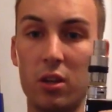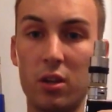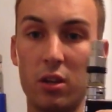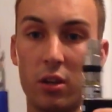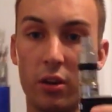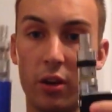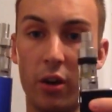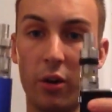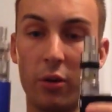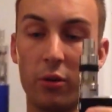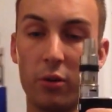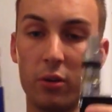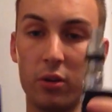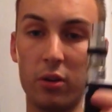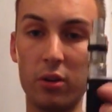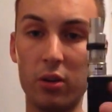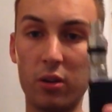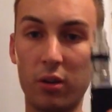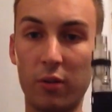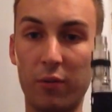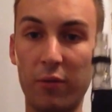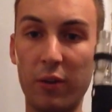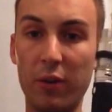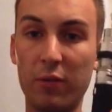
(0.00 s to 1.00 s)
you know,
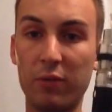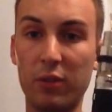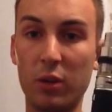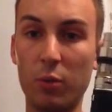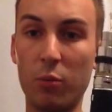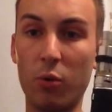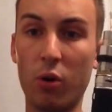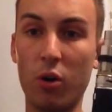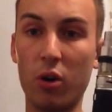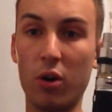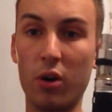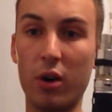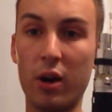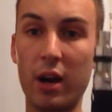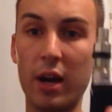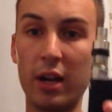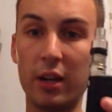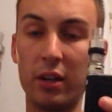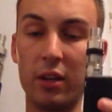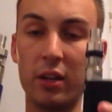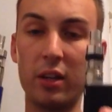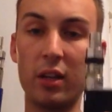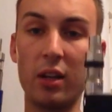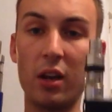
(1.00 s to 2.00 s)
the 50W
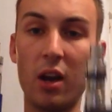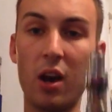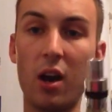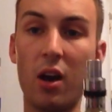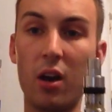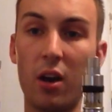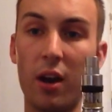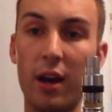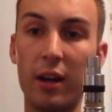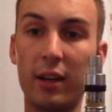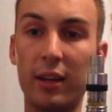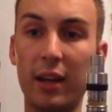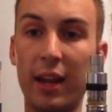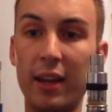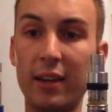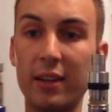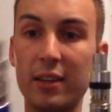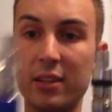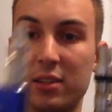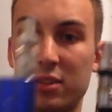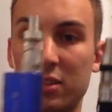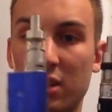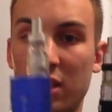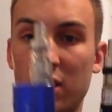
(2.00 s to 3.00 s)
and the
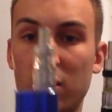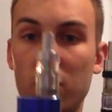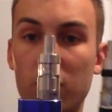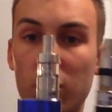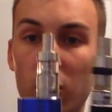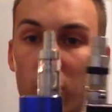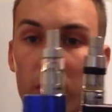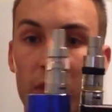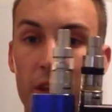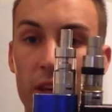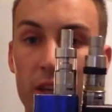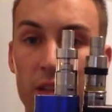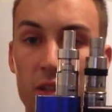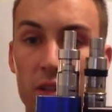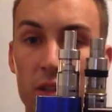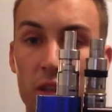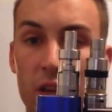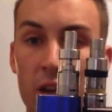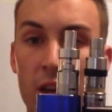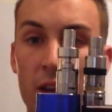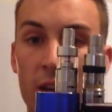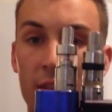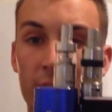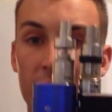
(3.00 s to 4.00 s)
Atlantis, and then you've got this.